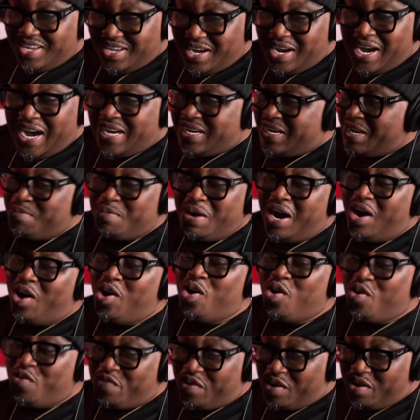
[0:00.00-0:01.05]
I did my
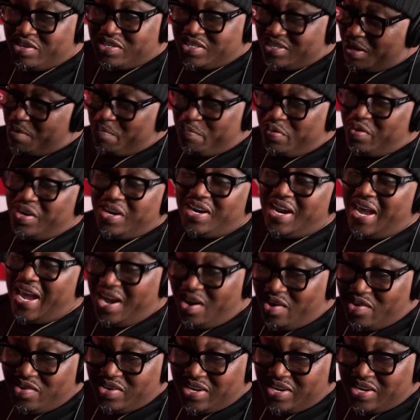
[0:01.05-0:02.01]
own version and put it out.